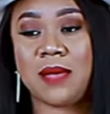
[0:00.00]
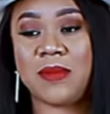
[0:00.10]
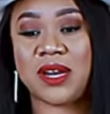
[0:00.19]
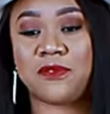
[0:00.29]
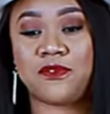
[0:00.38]
I
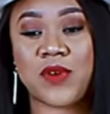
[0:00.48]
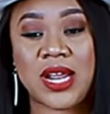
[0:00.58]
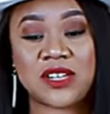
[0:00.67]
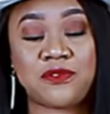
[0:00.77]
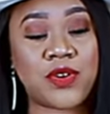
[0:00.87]
met a
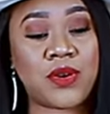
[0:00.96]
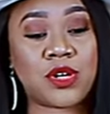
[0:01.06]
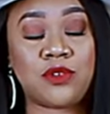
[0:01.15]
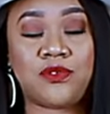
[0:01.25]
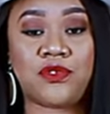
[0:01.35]
friend, a
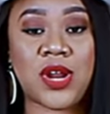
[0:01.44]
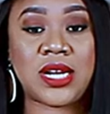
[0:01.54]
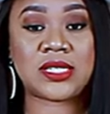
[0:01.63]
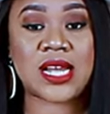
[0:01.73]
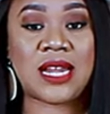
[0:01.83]
very good
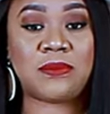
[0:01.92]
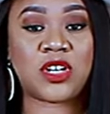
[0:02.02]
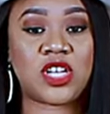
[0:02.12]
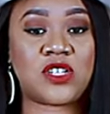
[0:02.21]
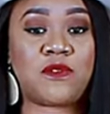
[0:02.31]
friend, and
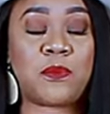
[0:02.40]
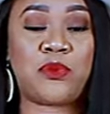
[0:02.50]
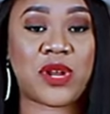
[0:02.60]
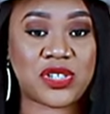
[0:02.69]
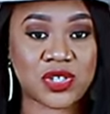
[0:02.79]
because of the
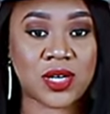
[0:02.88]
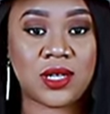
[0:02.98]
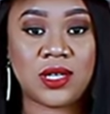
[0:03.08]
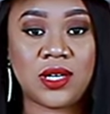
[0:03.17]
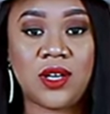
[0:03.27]

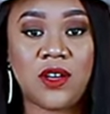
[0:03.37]
pressure